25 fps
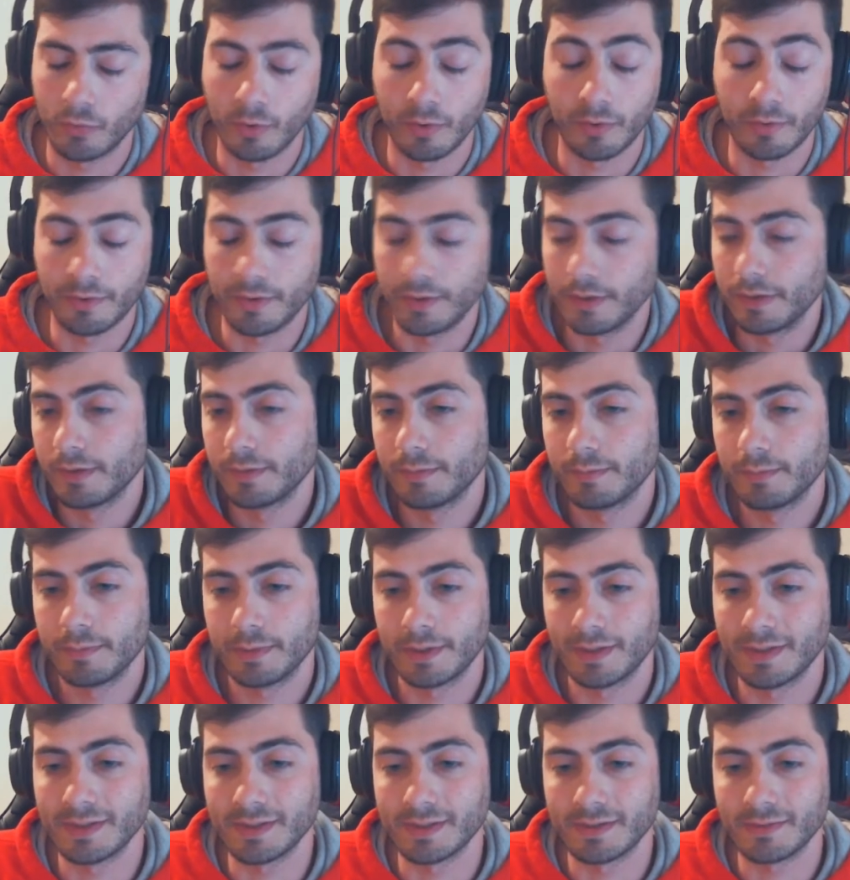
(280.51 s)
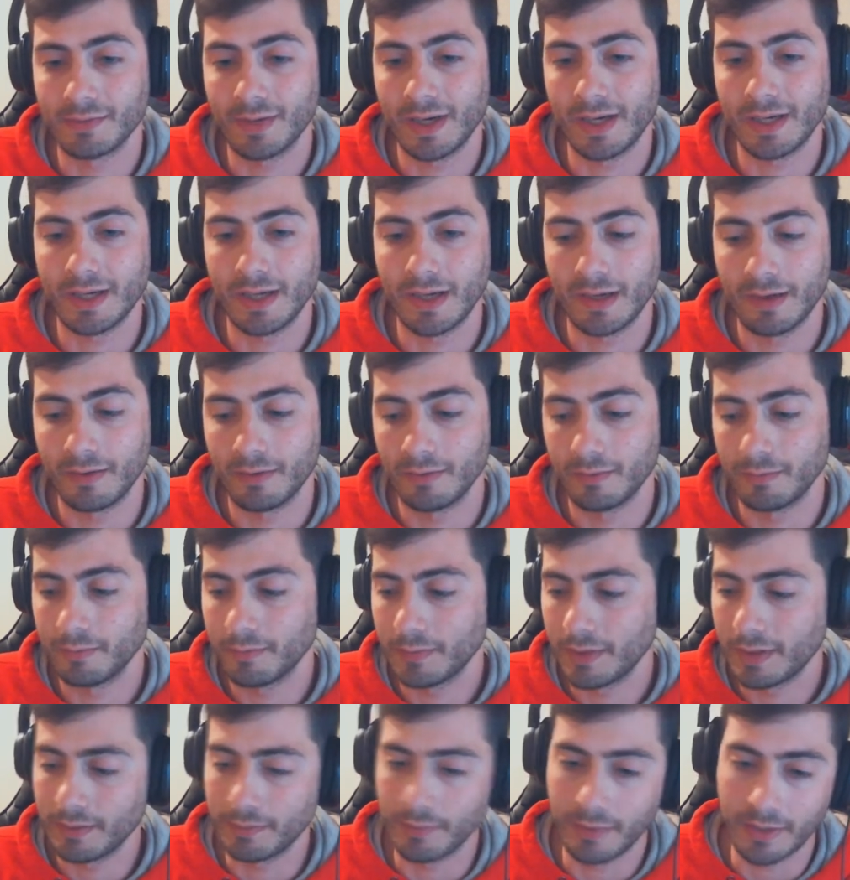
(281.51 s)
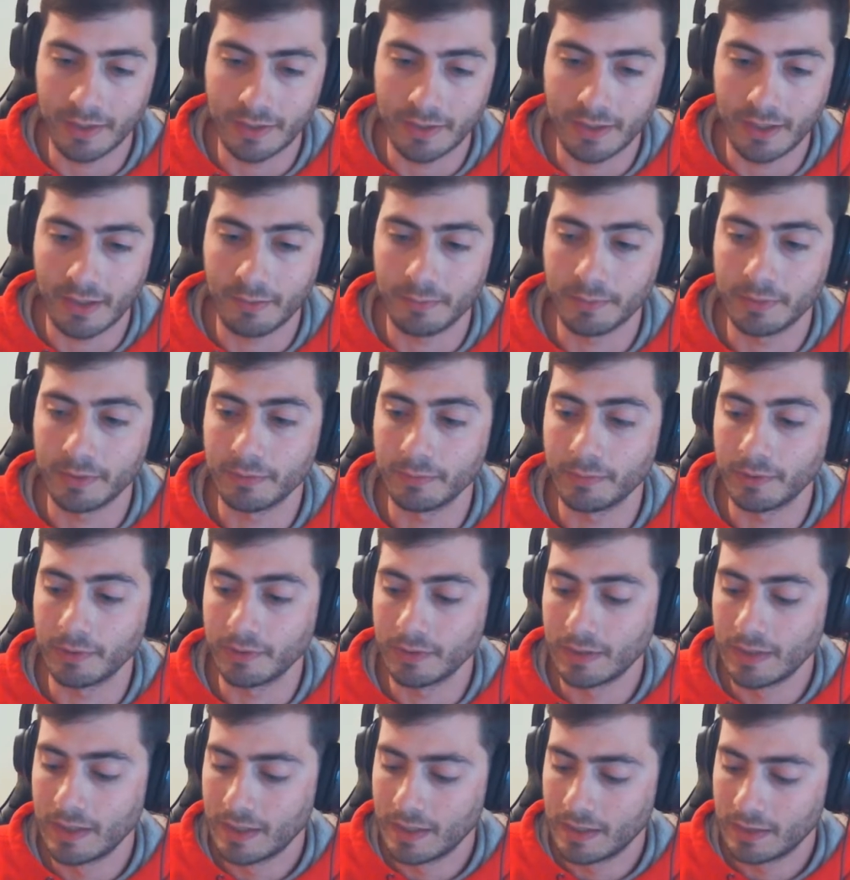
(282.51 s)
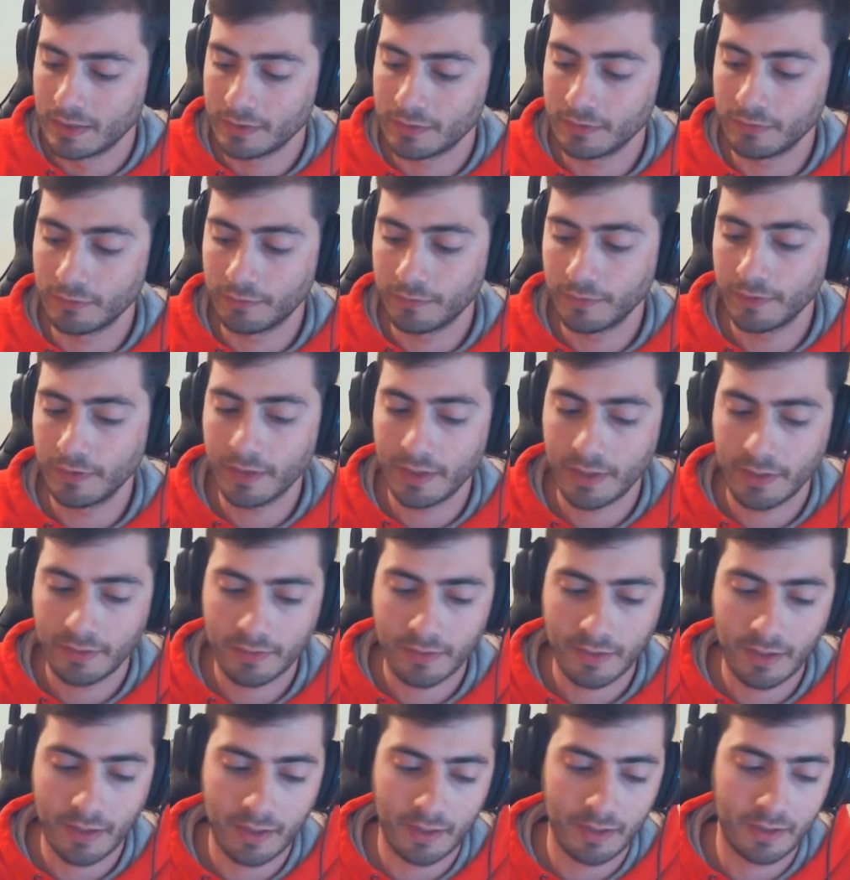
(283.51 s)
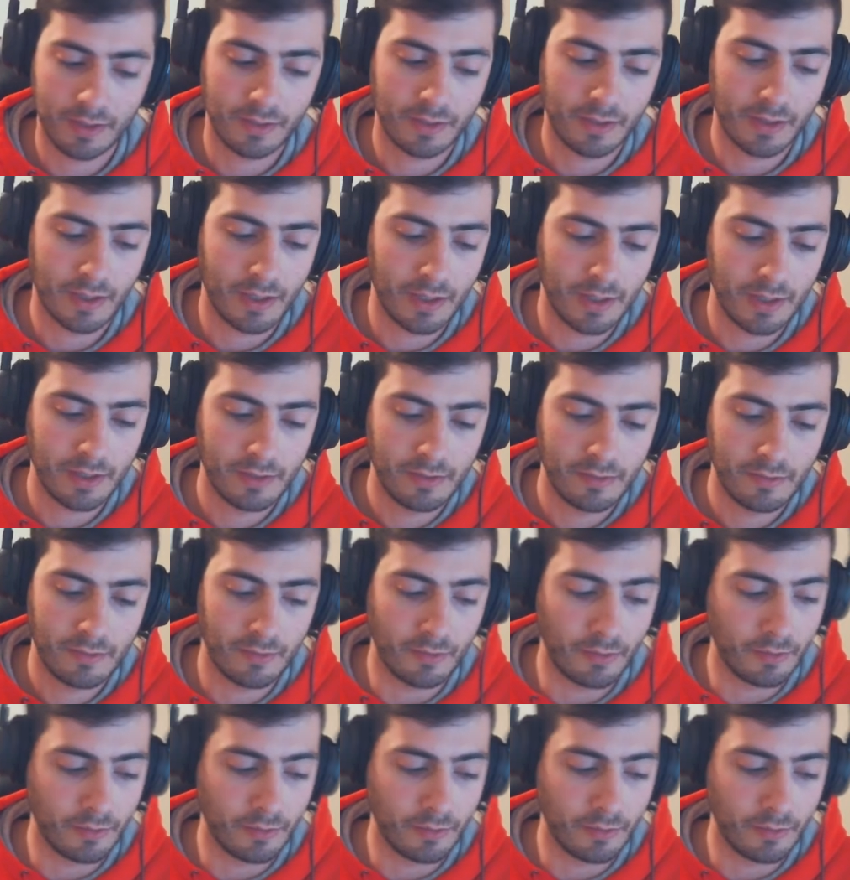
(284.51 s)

it? Because right now it might not be, but do you feel like they kind of